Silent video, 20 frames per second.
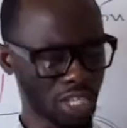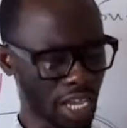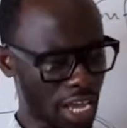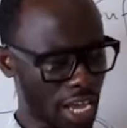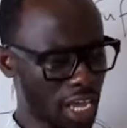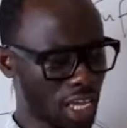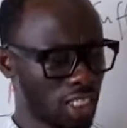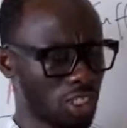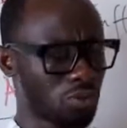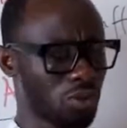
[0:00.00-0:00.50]

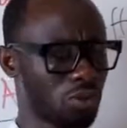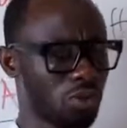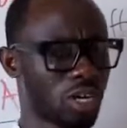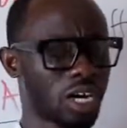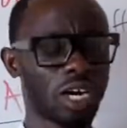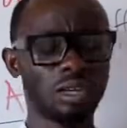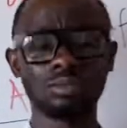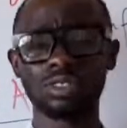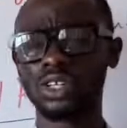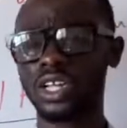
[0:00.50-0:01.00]
And we will
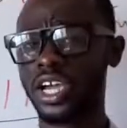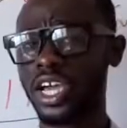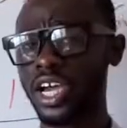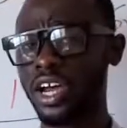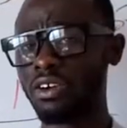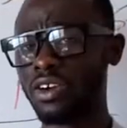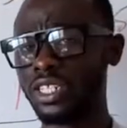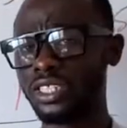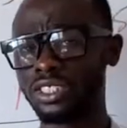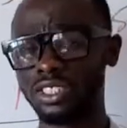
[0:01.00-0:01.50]
come to the
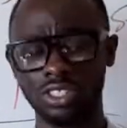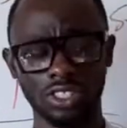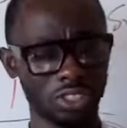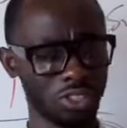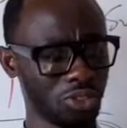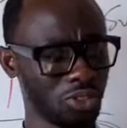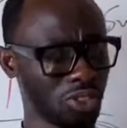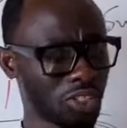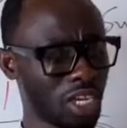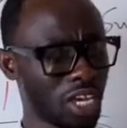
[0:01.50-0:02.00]
current
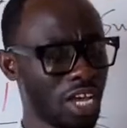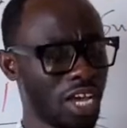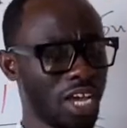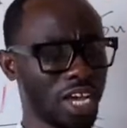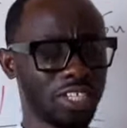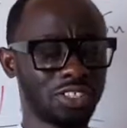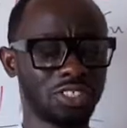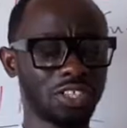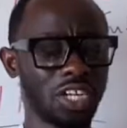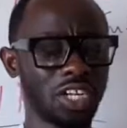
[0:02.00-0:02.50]
issues.
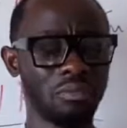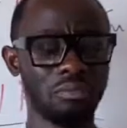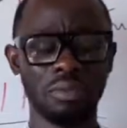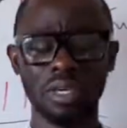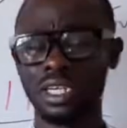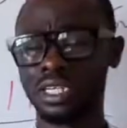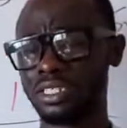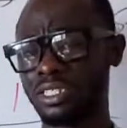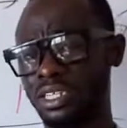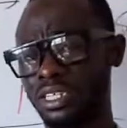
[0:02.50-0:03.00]
It's not a
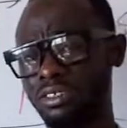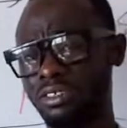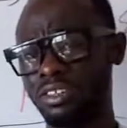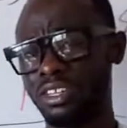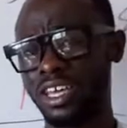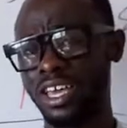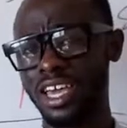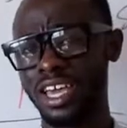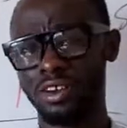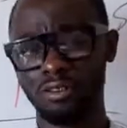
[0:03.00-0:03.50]
big deal
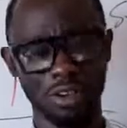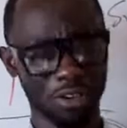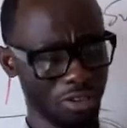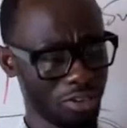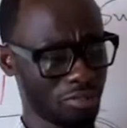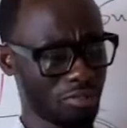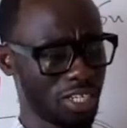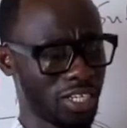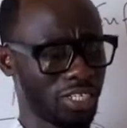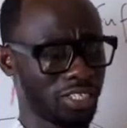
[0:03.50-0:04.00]
there, we're
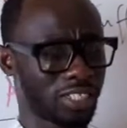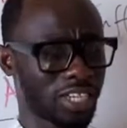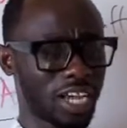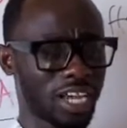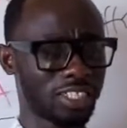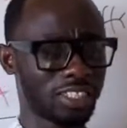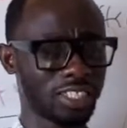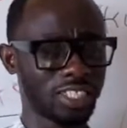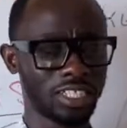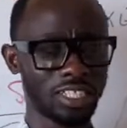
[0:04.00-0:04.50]
going to be
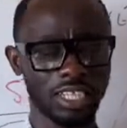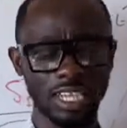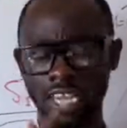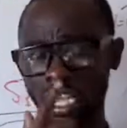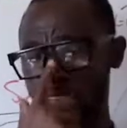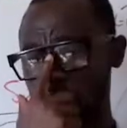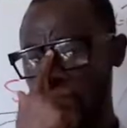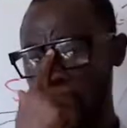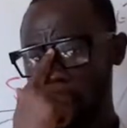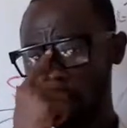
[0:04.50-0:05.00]
discussing
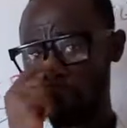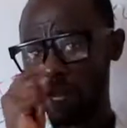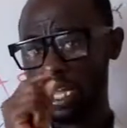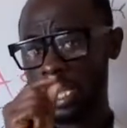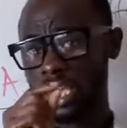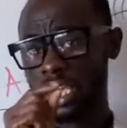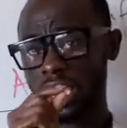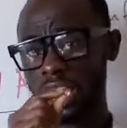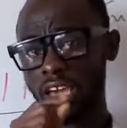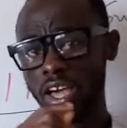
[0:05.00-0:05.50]
there. But a
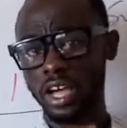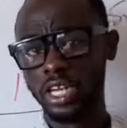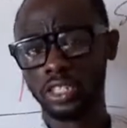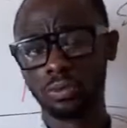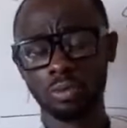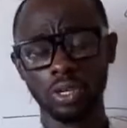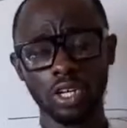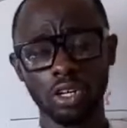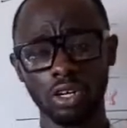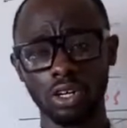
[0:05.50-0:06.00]
key
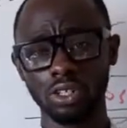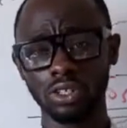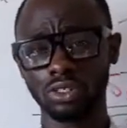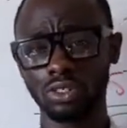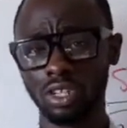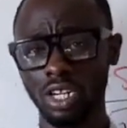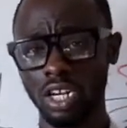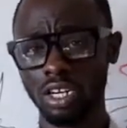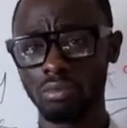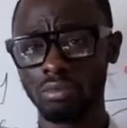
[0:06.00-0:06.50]
aspect
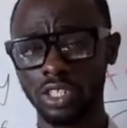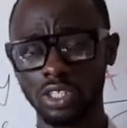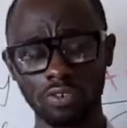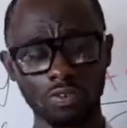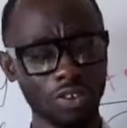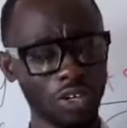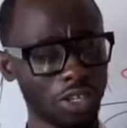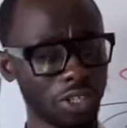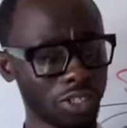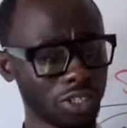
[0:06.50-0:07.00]
also that you must
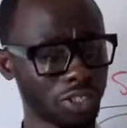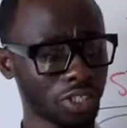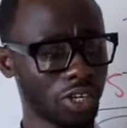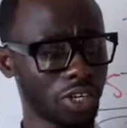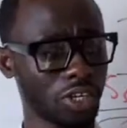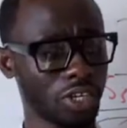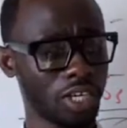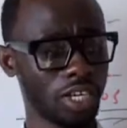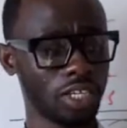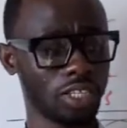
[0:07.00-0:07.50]
focus
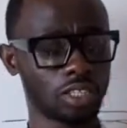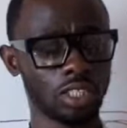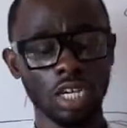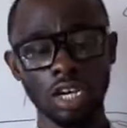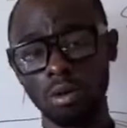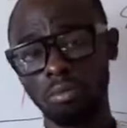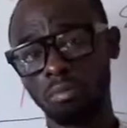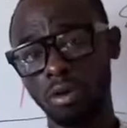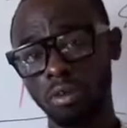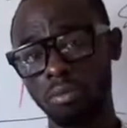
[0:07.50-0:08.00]
on is
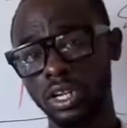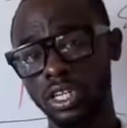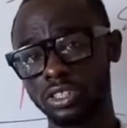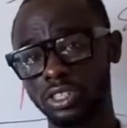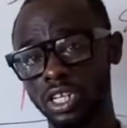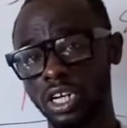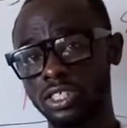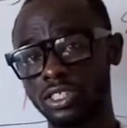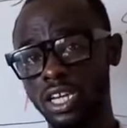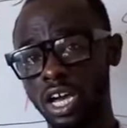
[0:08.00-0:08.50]
public
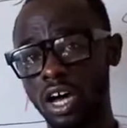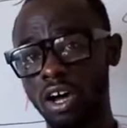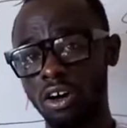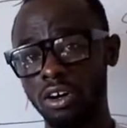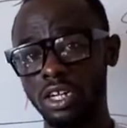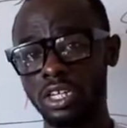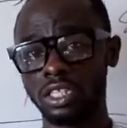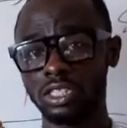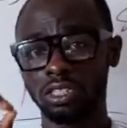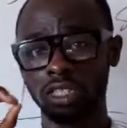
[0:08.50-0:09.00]
sector
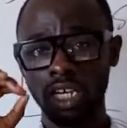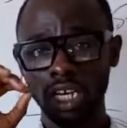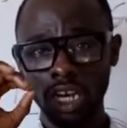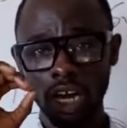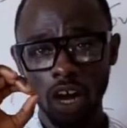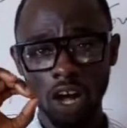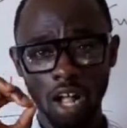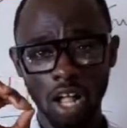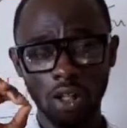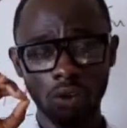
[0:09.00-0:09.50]
audit.
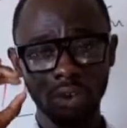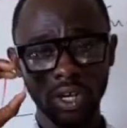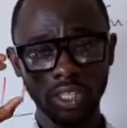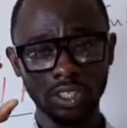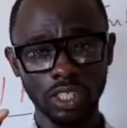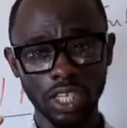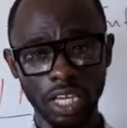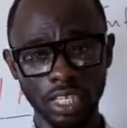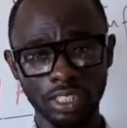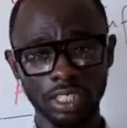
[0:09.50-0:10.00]
Always
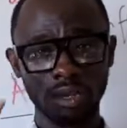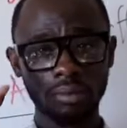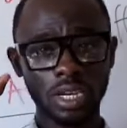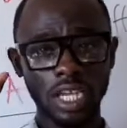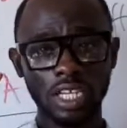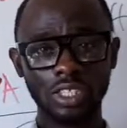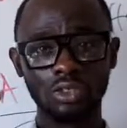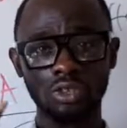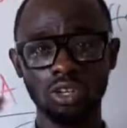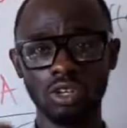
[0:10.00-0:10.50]
the
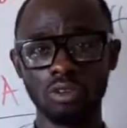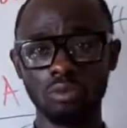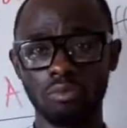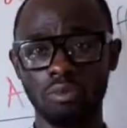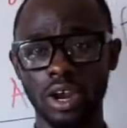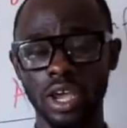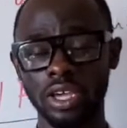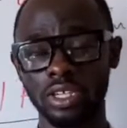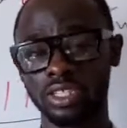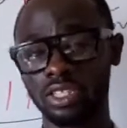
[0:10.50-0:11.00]
examiner is going to
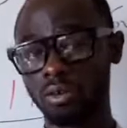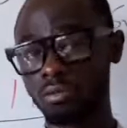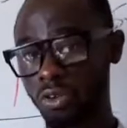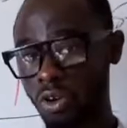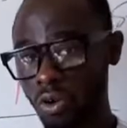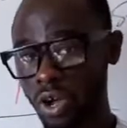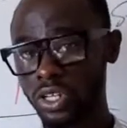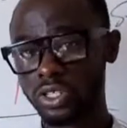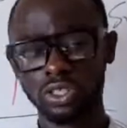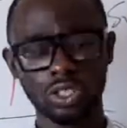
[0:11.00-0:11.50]
bring some
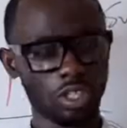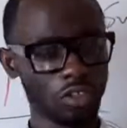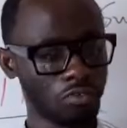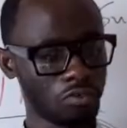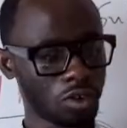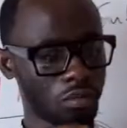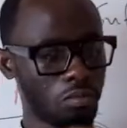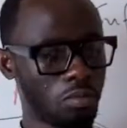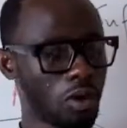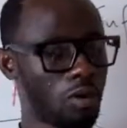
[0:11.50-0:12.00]
question
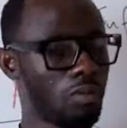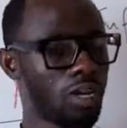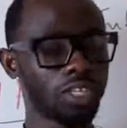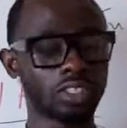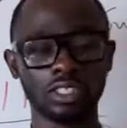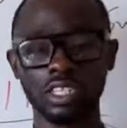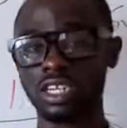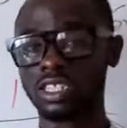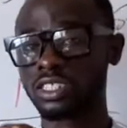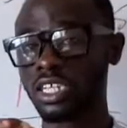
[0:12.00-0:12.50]
from public
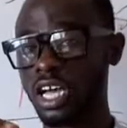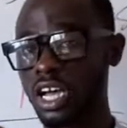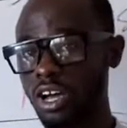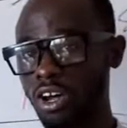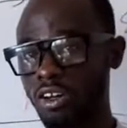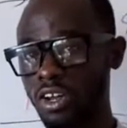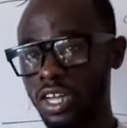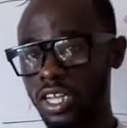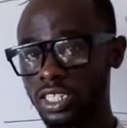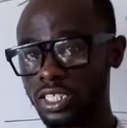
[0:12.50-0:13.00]
sector
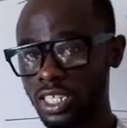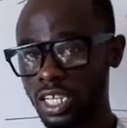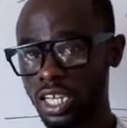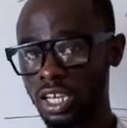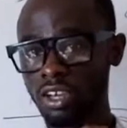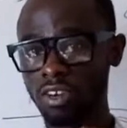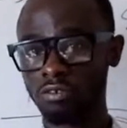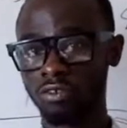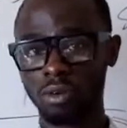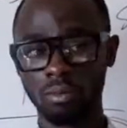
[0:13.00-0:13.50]
audit
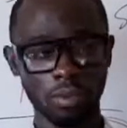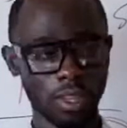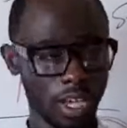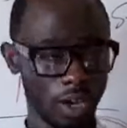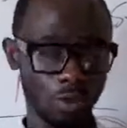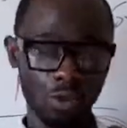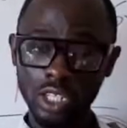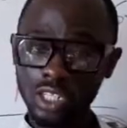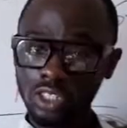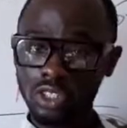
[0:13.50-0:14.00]
from there,
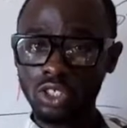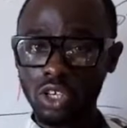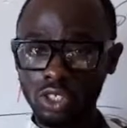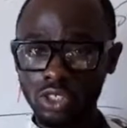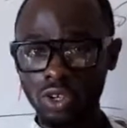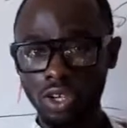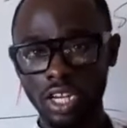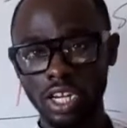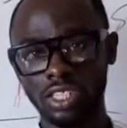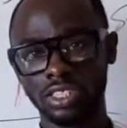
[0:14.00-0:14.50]
which is
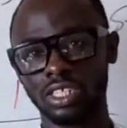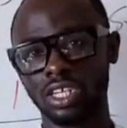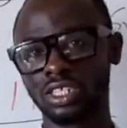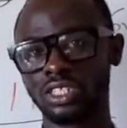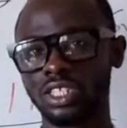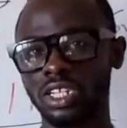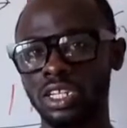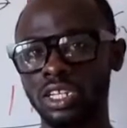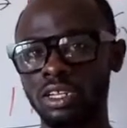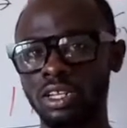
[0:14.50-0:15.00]
also in the
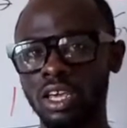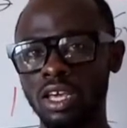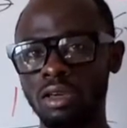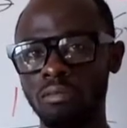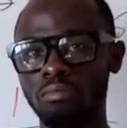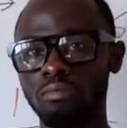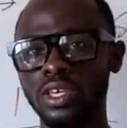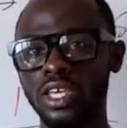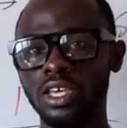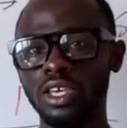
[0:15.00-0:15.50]
section
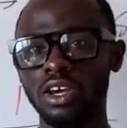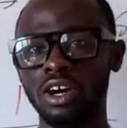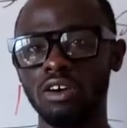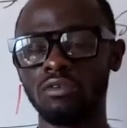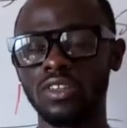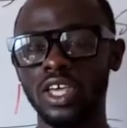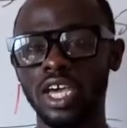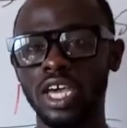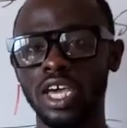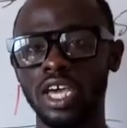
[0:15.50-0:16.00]
B of
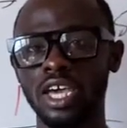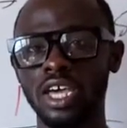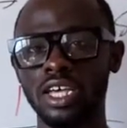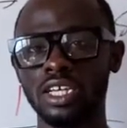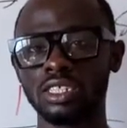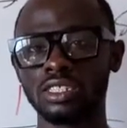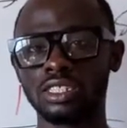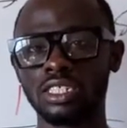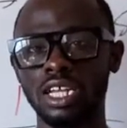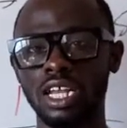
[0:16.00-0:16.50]
the
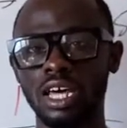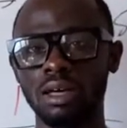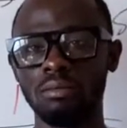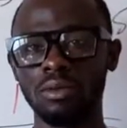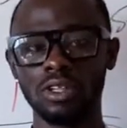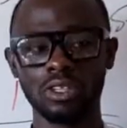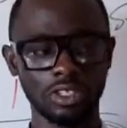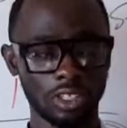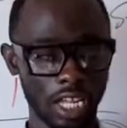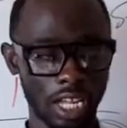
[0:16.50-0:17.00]

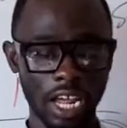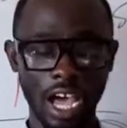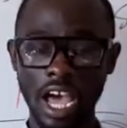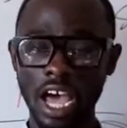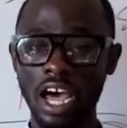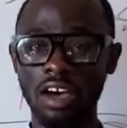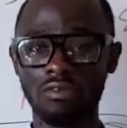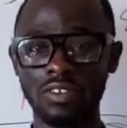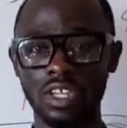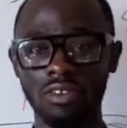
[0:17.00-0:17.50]
syllabus that I
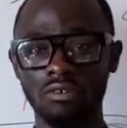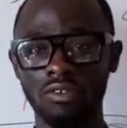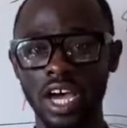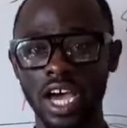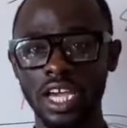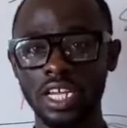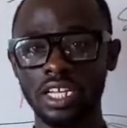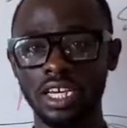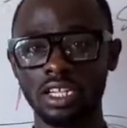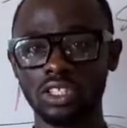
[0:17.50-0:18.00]
have
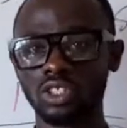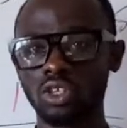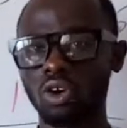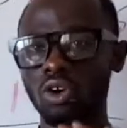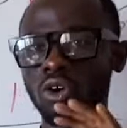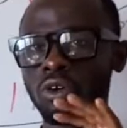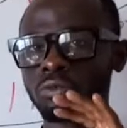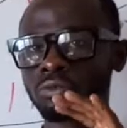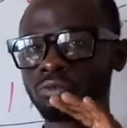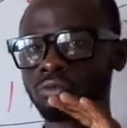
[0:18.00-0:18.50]
divided.
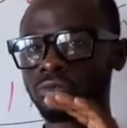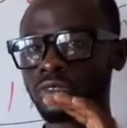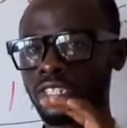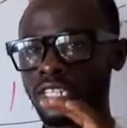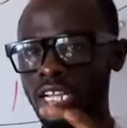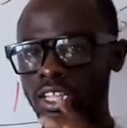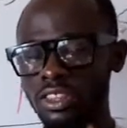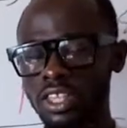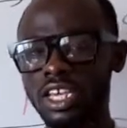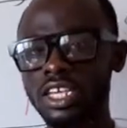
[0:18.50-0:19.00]
So
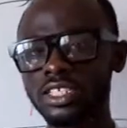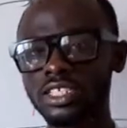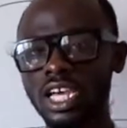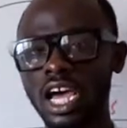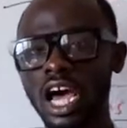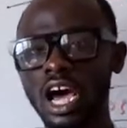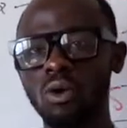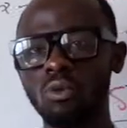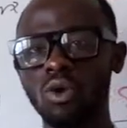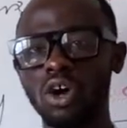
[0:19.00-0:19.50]
These
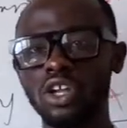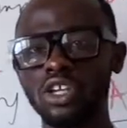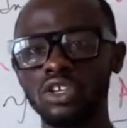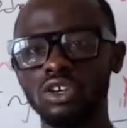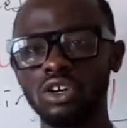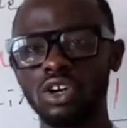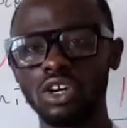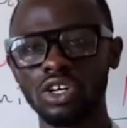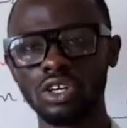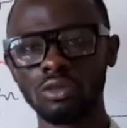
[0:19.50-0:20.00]
are what you're
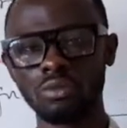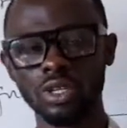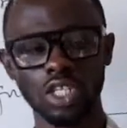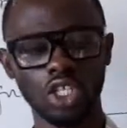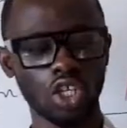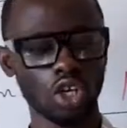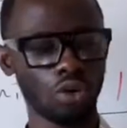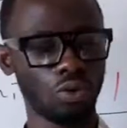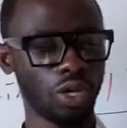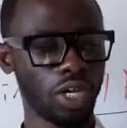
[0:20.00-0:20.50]
going to be
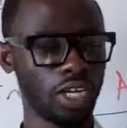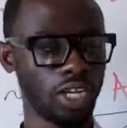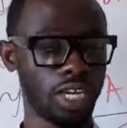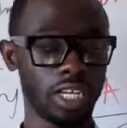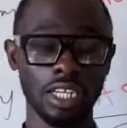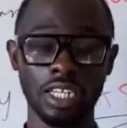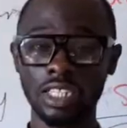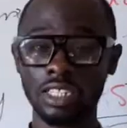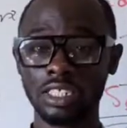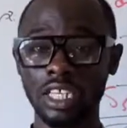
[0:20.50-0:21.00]
doing,
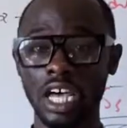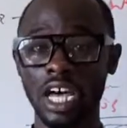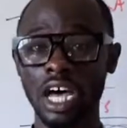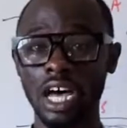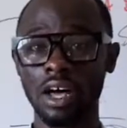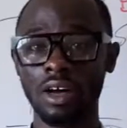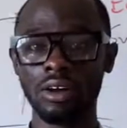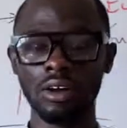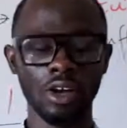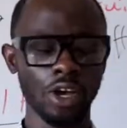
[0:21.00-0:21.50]
and these are
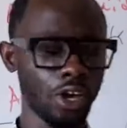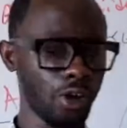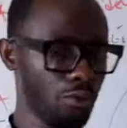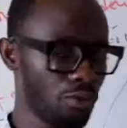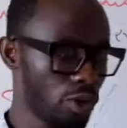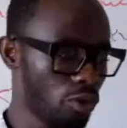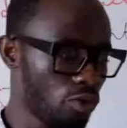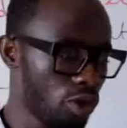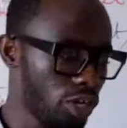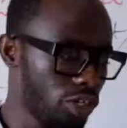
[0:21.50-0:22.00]
how
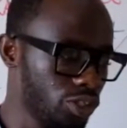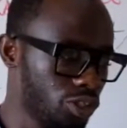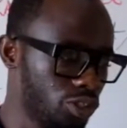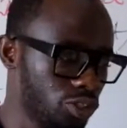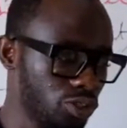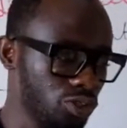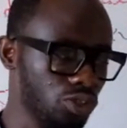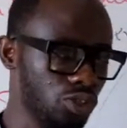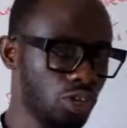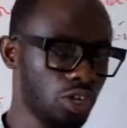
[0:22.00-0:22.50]
we're going
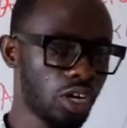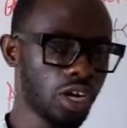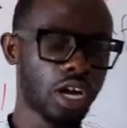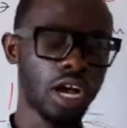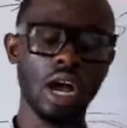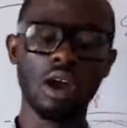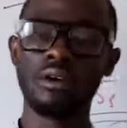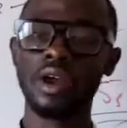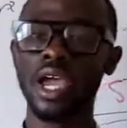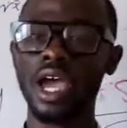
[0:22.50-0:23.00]
to
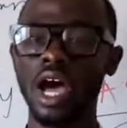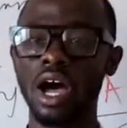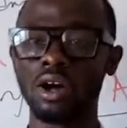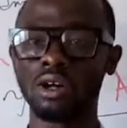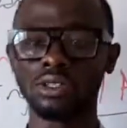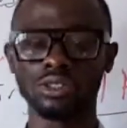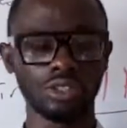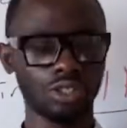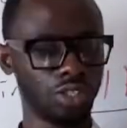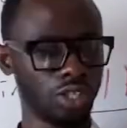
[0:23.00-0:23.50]
carry
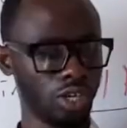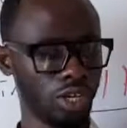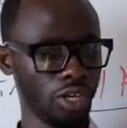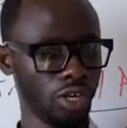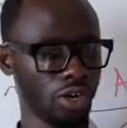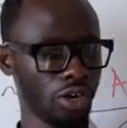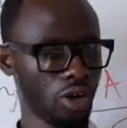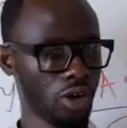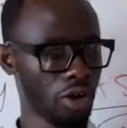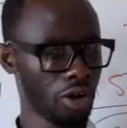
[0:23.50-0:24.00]
out the
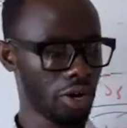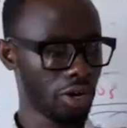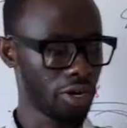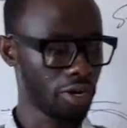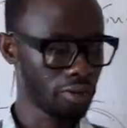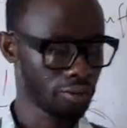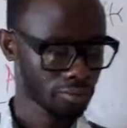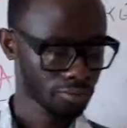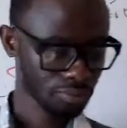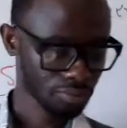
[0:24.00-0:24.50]
audit.